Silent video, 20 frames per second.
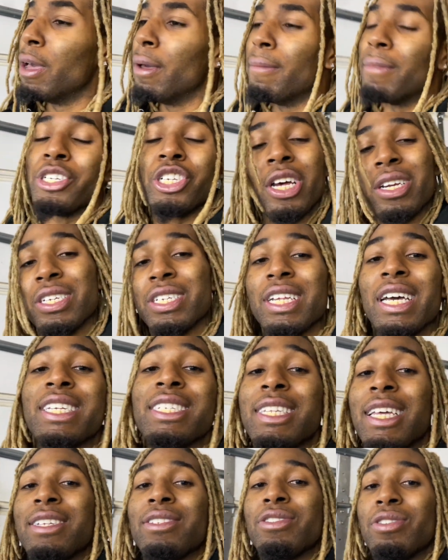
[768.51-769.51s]
But y'all just gotta
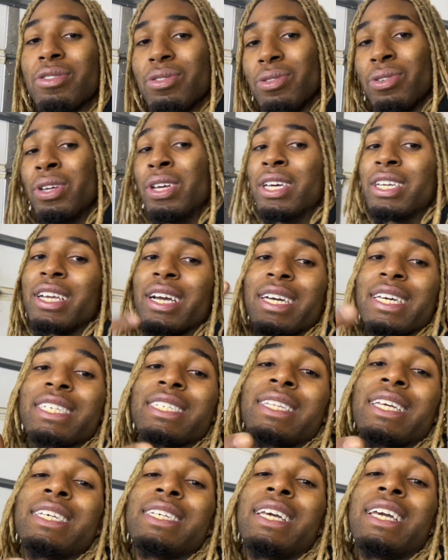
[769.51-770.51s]
stay tuned. Y'all gotta
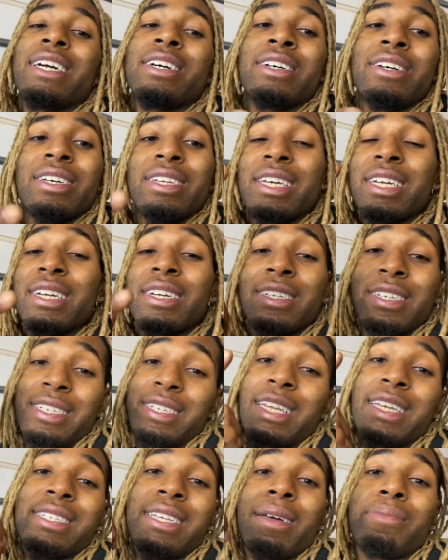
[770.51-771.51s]
stay there and
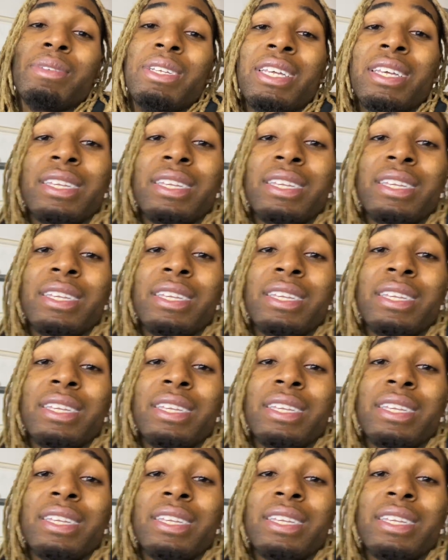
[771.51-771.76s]
stay tapped in.